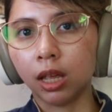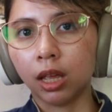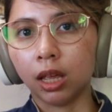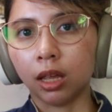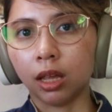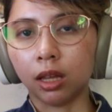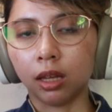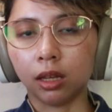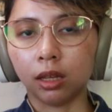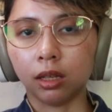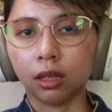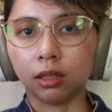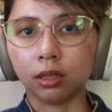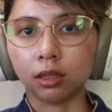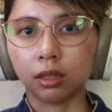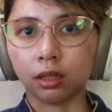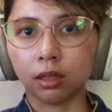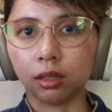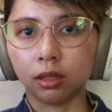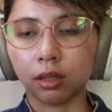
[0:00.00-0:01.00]
and
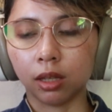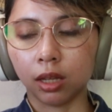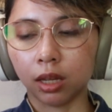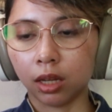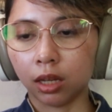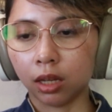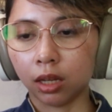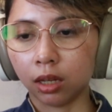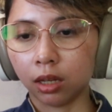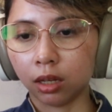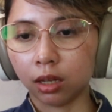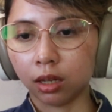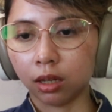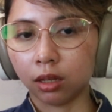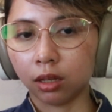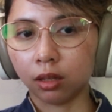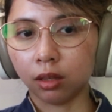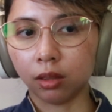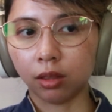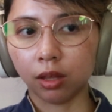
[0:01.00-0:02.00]

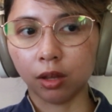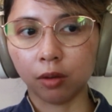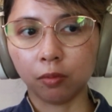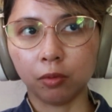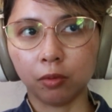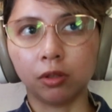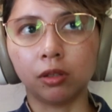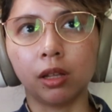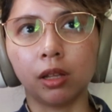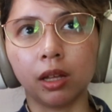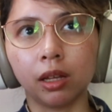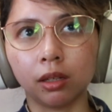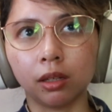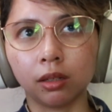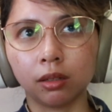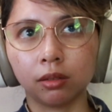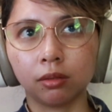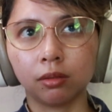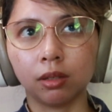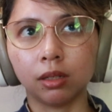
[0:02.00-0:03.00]
they
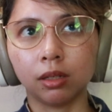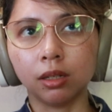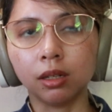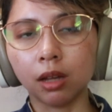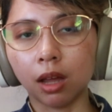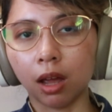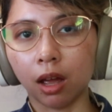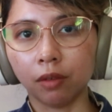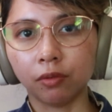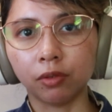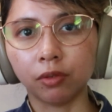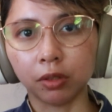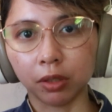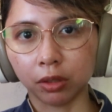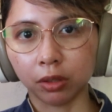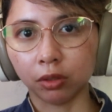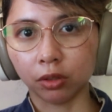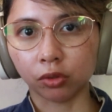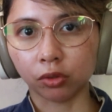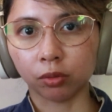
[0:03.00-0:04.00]
didn't have a
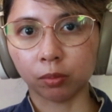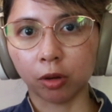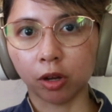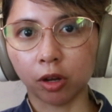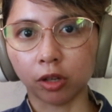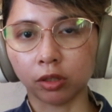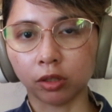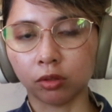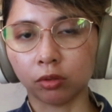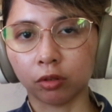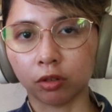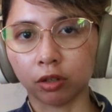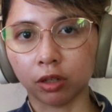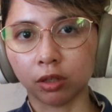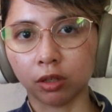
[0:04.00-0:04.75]
research repository.